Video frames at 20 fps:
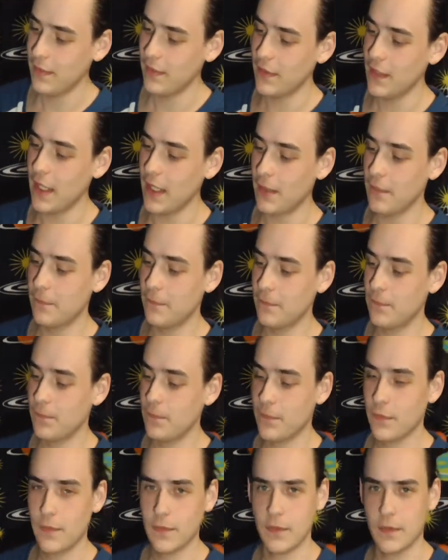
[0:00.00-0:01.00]
Then,
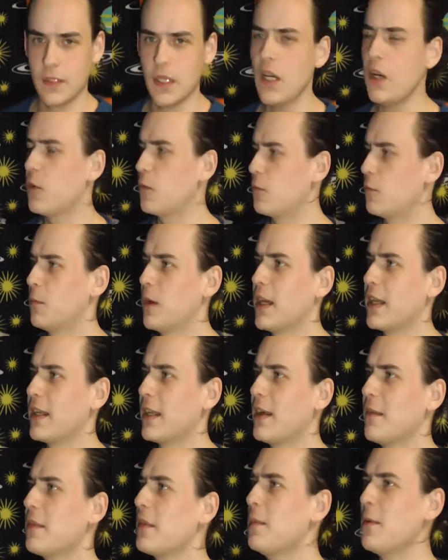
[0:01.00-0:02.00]
oh, right,
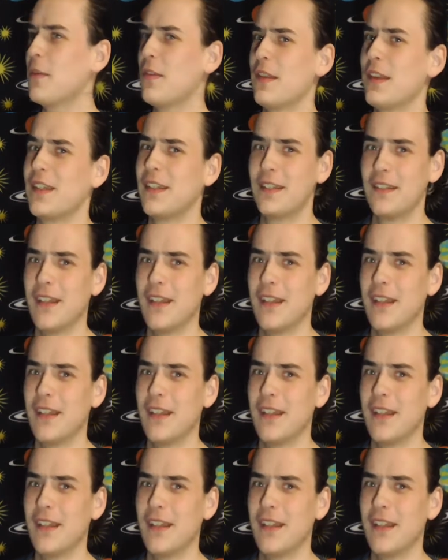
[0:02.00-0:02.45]
I'm supposed to